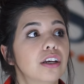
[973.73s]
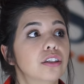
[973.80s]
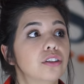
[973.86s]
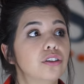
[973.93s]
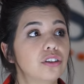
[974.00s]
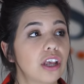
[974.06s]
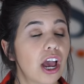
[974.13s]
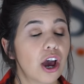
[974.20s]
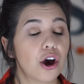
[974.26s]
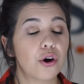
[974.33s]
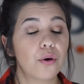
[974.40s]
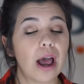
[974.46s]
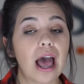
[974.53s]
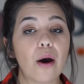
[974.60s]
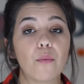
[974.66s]

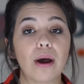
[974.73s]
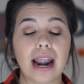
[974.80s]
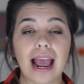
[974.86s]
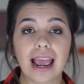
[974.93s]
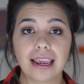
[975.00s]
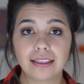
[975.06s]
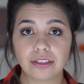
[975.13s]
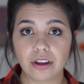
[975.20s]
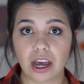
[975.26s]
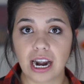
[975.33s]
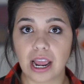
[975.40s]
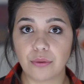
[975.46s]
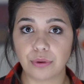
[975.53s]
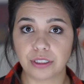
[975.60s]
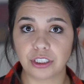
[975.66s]
So what I thought
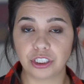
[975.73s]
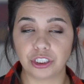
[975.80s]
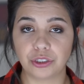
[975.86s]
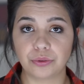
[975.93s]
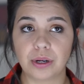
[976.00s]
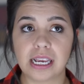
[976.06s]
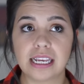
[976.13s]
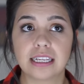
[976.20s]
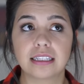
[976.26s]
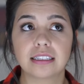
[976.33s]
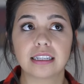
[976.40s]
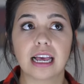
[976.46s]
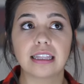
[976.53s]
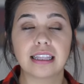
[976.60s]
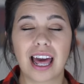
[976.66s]
I would do
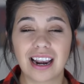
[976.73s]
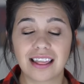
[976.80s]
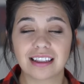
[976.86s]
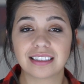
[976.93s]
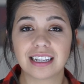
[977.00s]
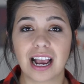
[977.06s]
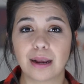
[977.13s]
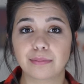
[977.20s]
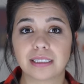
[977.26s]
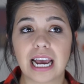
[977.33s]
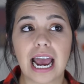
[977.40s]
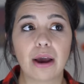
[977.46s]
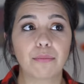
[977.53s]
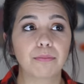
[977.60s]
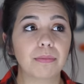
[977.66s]
is a lot of the times
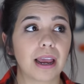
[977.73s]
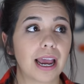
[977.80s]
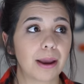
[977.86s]
I'm,